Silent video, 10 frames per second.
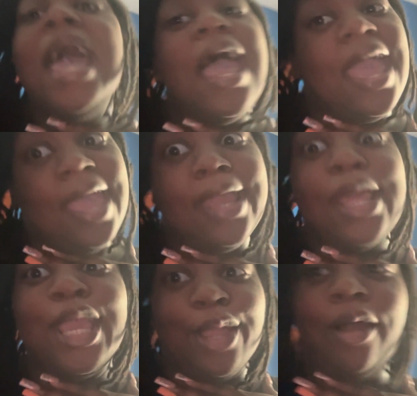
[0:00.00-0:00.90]
And
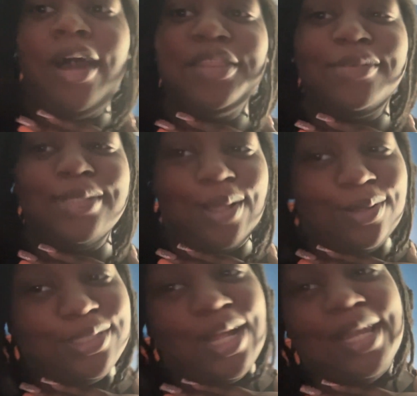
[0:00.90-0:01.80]
here are the
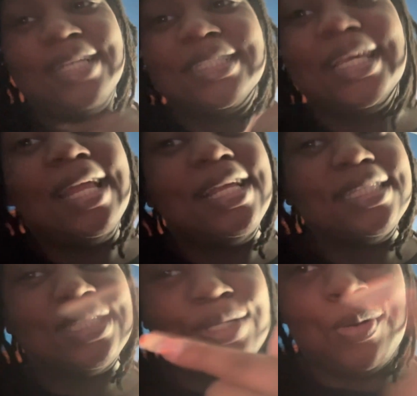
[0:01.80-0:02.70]
results, y'all. Let's get
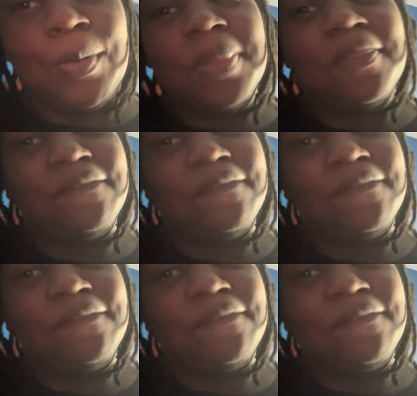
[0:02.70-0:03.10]
into the